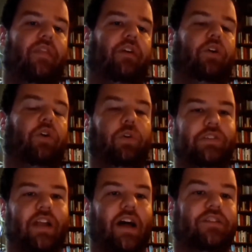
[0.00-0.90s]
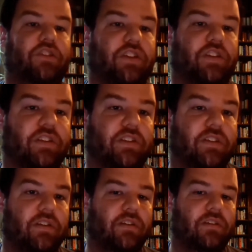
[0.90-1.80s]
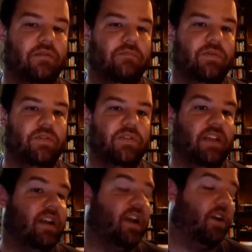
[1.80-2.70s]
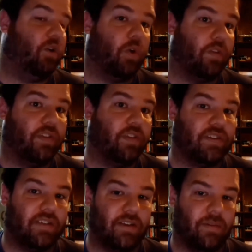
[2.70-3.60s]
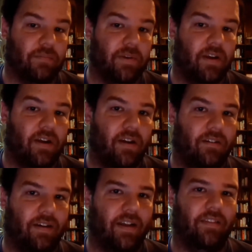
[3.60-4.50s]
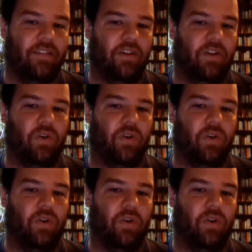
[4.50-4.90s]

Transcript: their goal is not to just sit and hoard the system, right? The